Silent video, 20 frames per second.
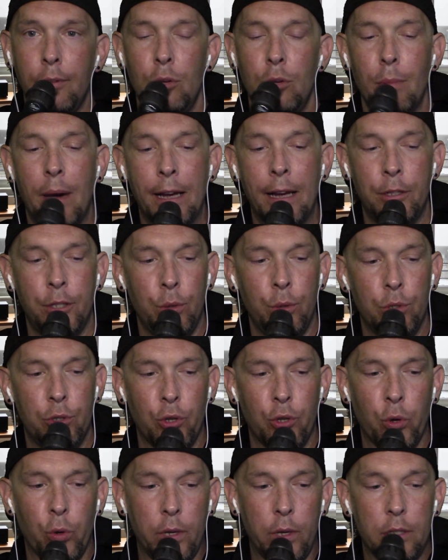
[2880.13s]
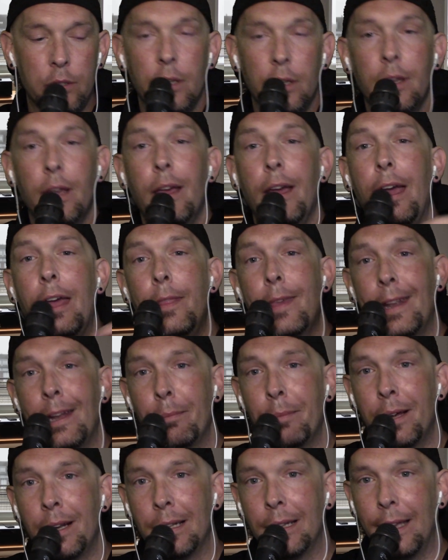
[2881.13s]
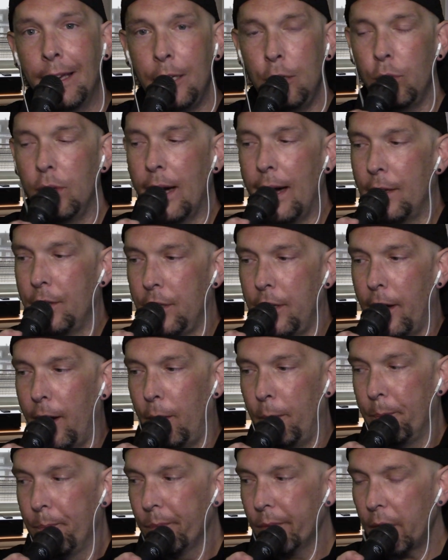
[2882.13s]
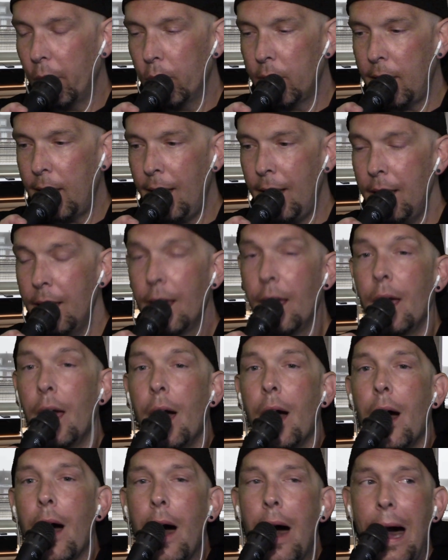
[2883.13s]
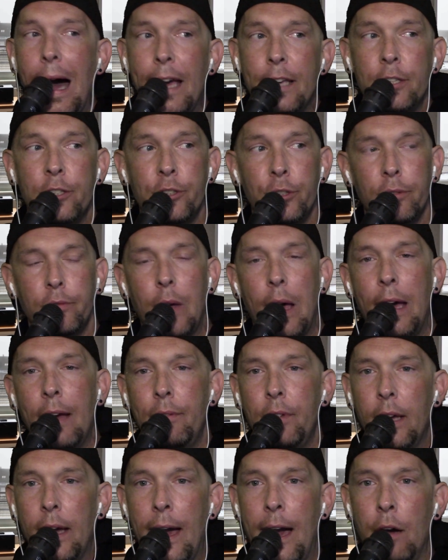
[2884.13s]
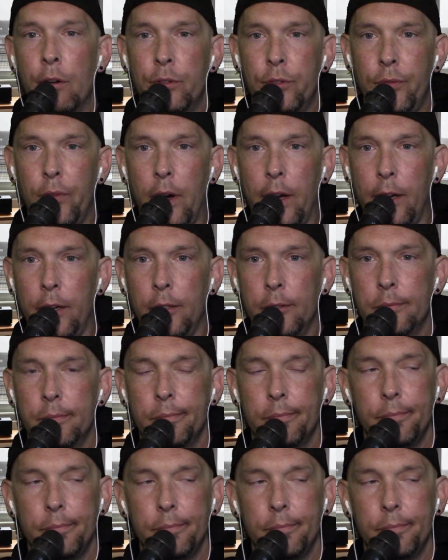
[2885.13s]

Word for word: you my two stories, and then I'm going to let you guys go. Okay? I survived a house fire.